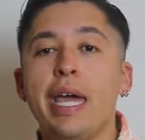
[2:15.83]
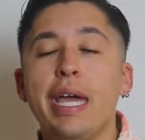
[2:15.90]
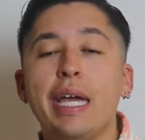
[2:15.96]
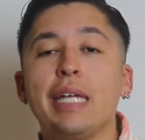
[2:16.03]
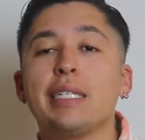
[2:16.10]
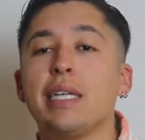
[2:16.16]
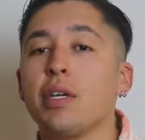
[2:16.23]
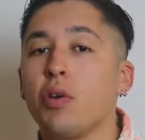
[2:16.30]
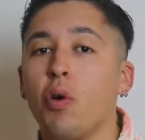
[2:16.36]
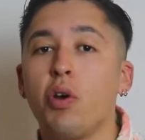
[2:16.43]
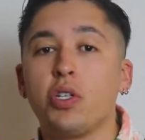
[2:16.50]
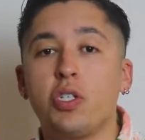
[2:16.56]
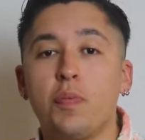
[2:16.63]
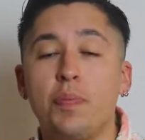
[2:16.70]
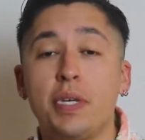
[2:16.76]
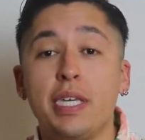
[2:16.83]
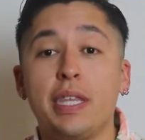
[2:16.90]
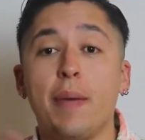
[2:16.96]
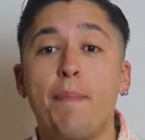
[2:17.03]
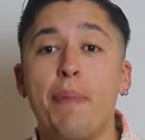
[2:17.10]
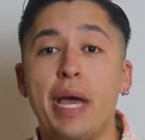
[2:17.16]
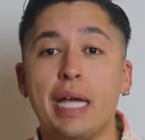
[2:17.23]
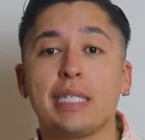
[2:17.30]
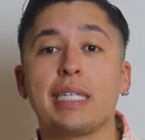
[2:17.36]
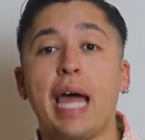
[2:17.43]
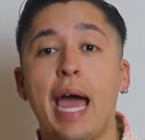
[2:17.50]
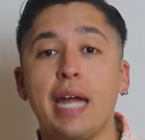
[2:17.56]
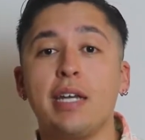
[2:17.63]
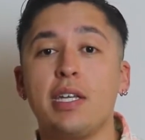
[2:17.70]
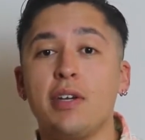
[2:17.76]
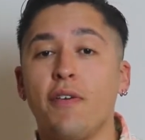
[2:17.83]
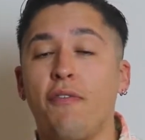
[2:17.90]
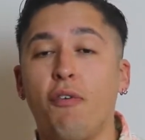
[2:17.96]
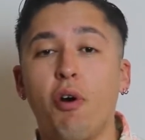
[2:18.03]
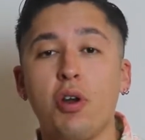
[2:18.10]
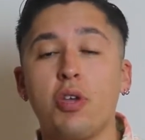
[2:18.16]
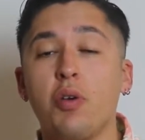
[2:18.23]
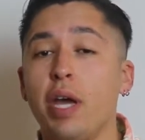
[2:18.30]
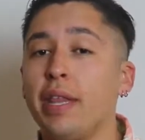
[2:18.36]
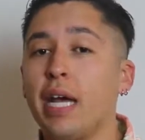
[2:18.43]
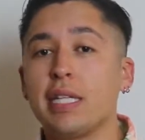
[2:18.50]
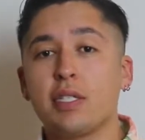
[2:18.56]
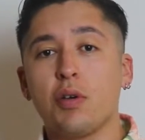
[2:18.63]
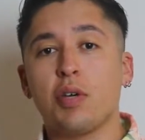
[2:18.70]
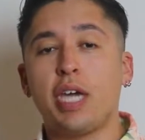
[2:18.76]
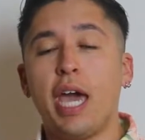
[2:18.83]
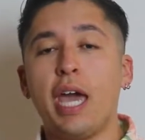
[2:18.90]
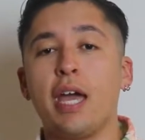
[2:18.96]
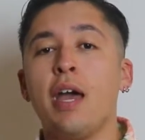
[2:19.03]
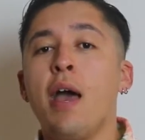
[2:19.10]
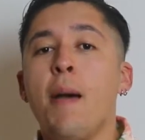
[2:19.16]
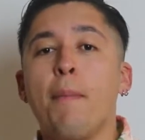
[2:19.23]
isn't going to be the best idea for you, and that's okay.